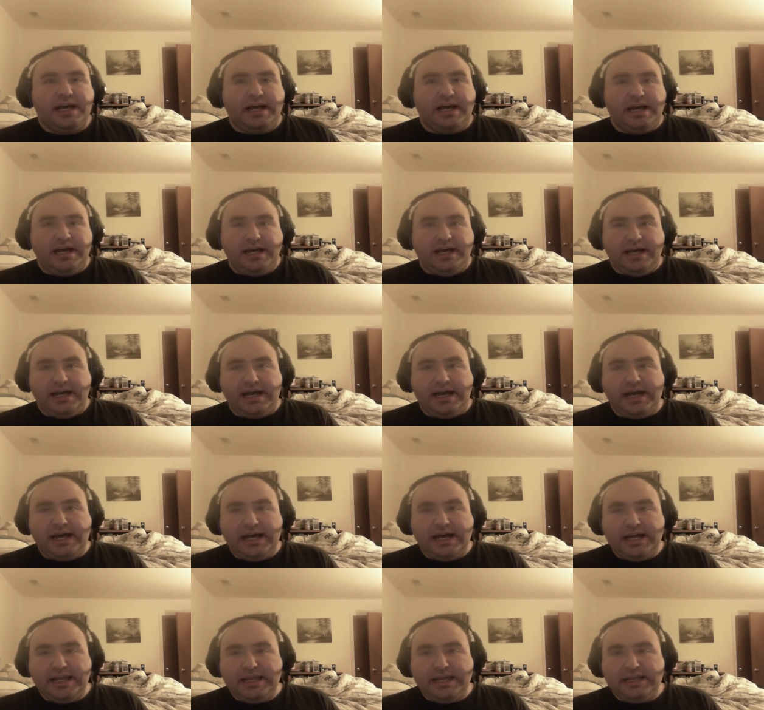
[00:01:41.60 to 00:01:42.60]
yeah,
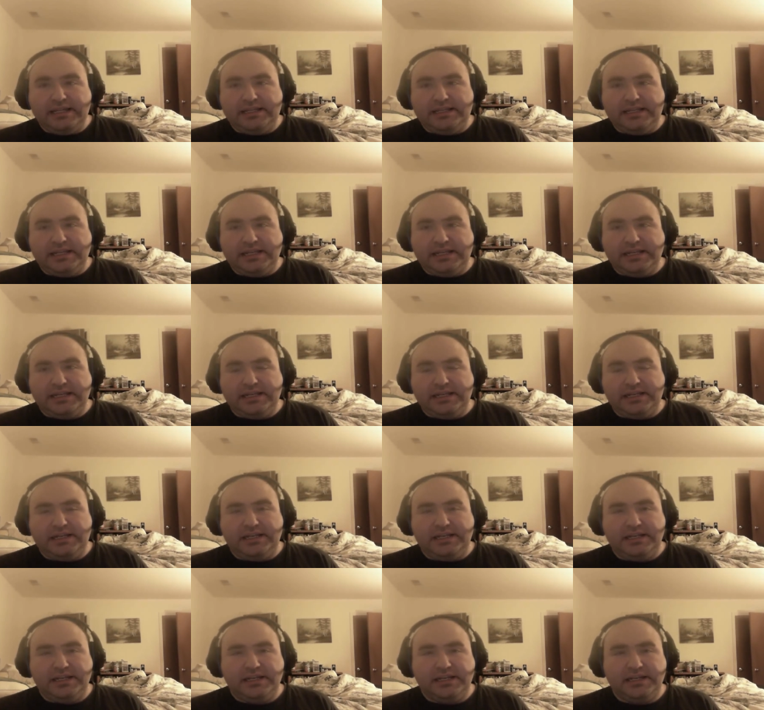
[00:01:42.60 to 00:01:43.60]
I
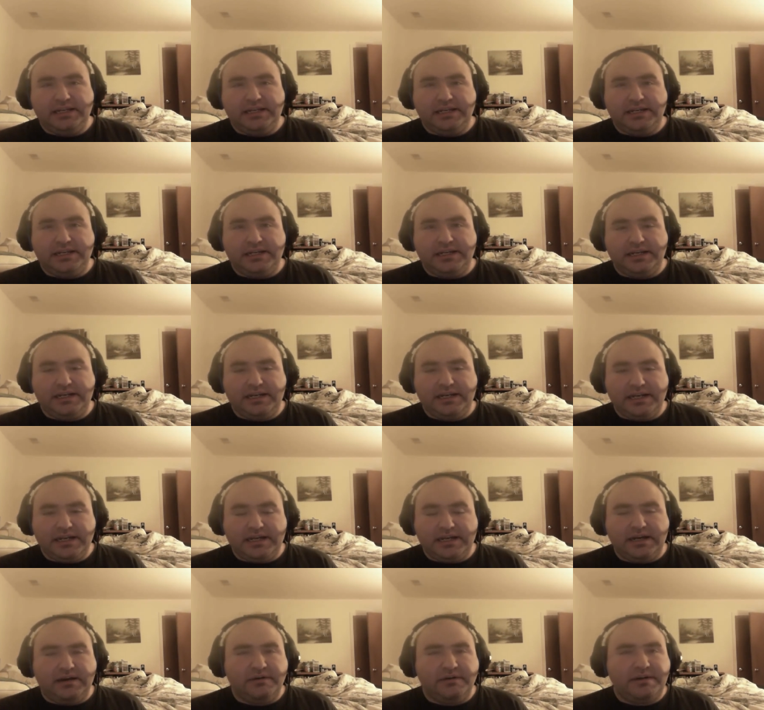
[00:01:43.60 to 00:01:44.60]
did
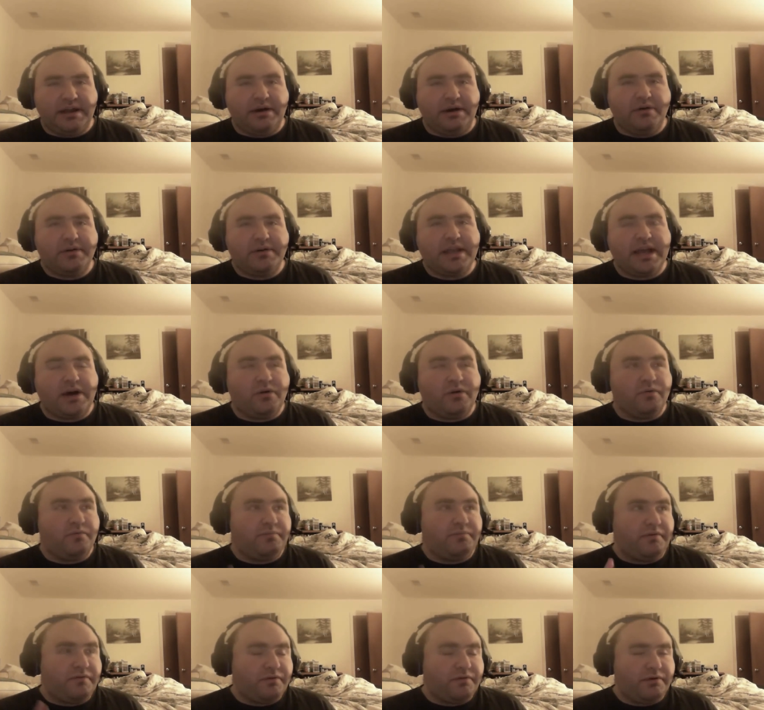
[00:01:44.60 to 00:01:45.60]
not. Okay. Oh yeah.
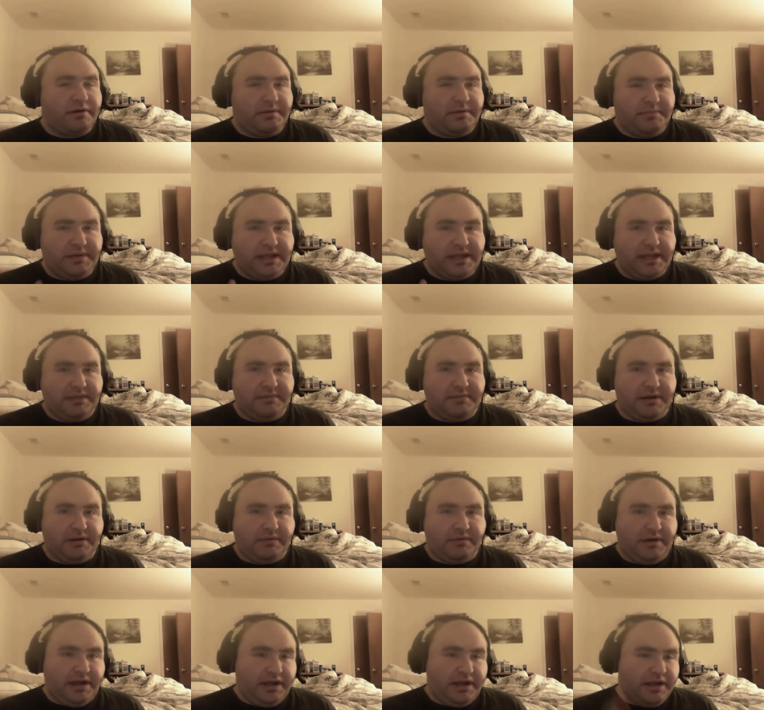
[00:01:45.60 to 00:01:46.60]
Oh, before I
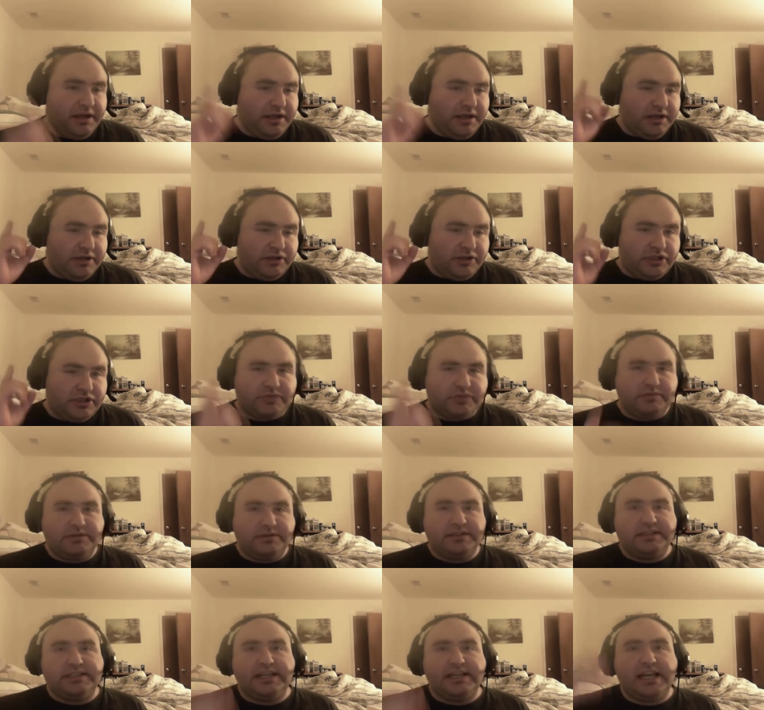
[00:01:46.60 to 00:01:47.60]
begin, by the way,
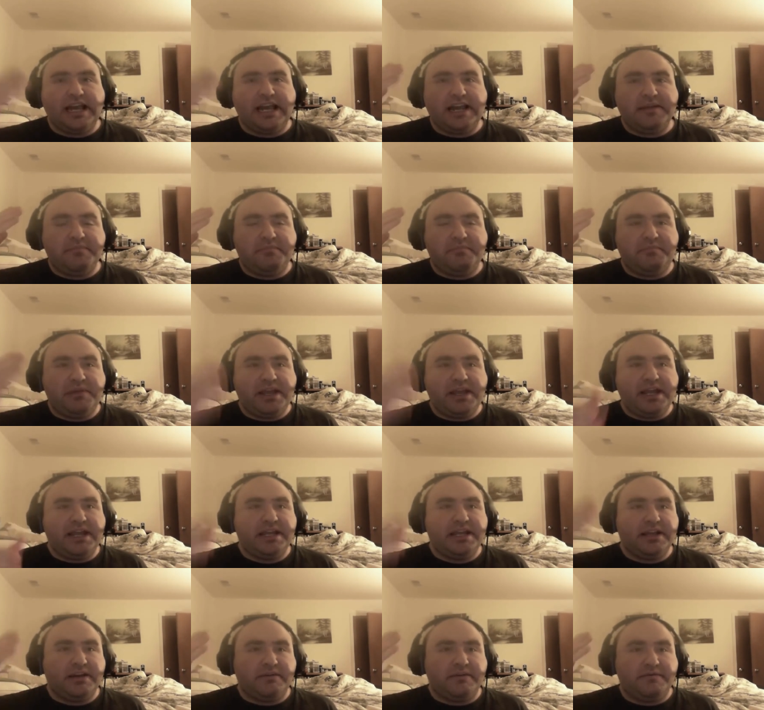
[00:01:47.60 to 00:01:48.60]
just want to say a
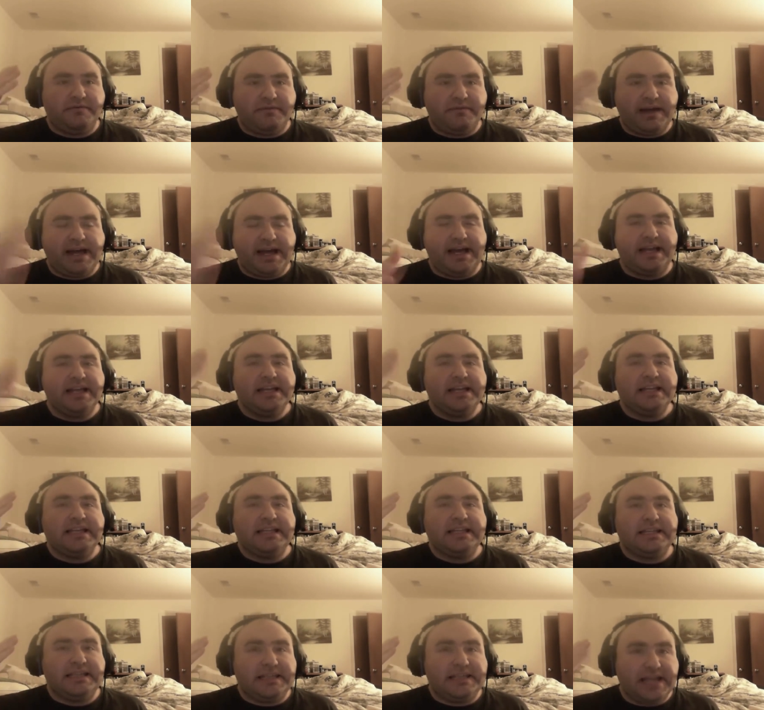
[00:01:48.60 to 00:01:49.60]
big fat
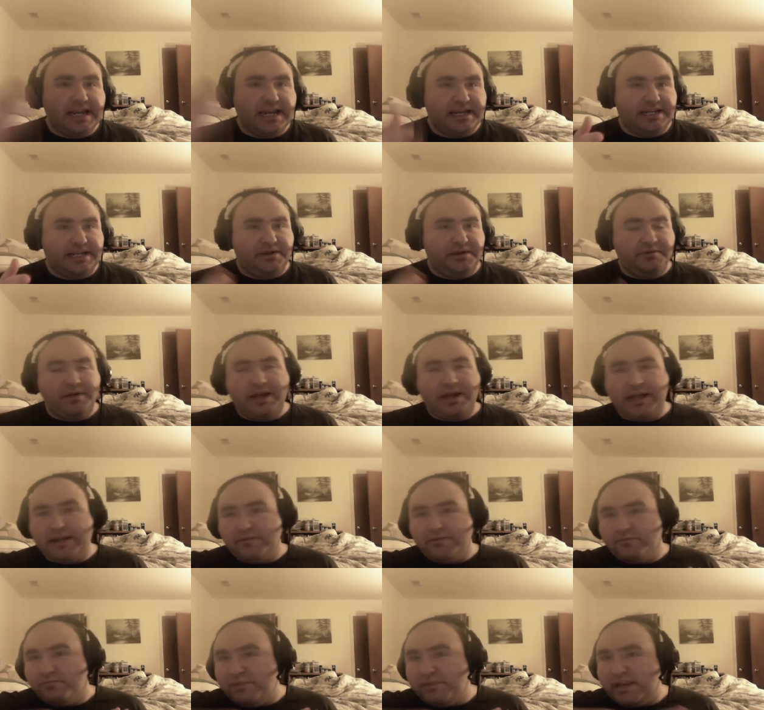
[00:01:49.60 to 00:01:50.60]
thank you,
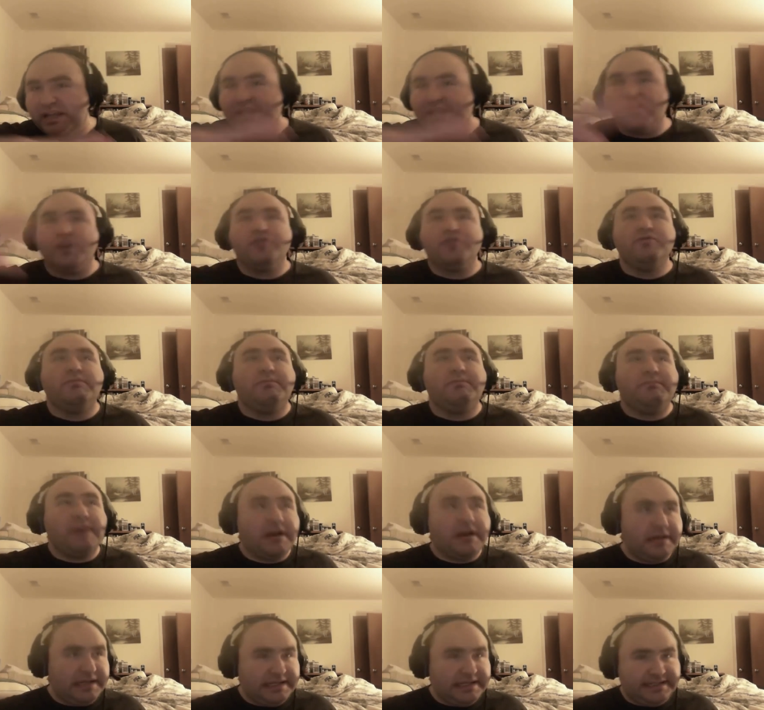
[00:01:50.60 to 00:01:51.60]
a big
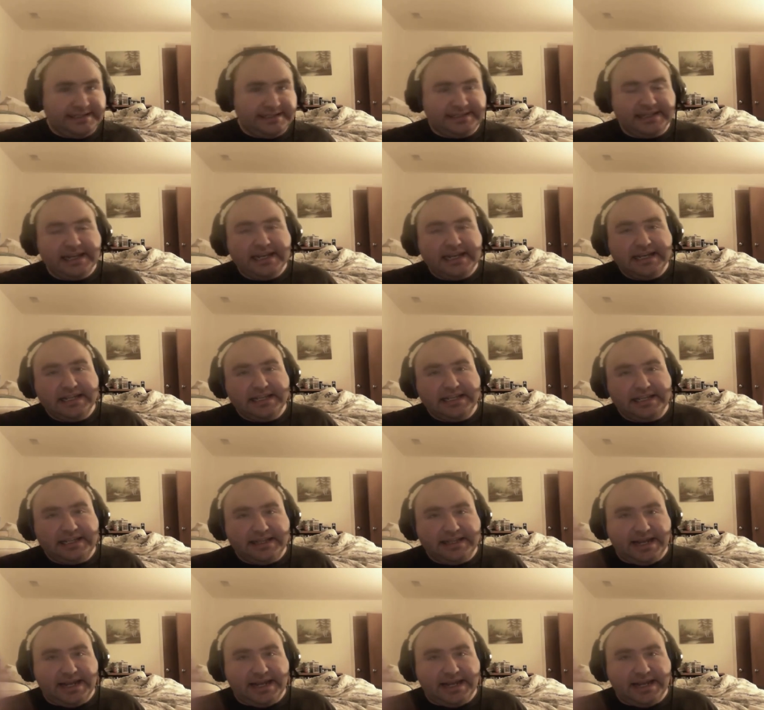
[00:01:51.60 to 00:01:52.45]
humongous